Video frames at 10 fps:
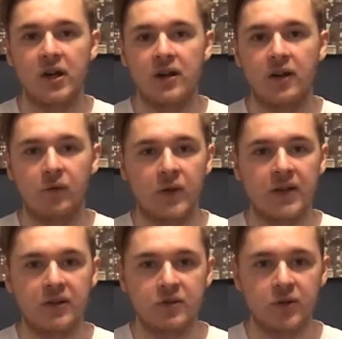I'm
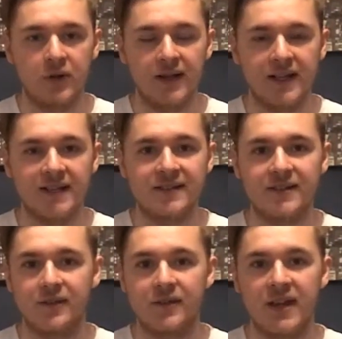really enjoying it,
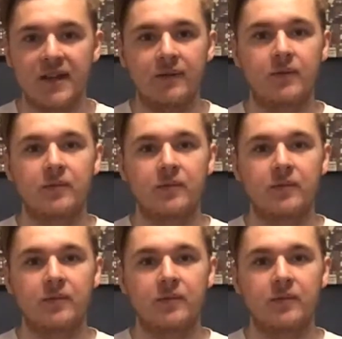so yeah,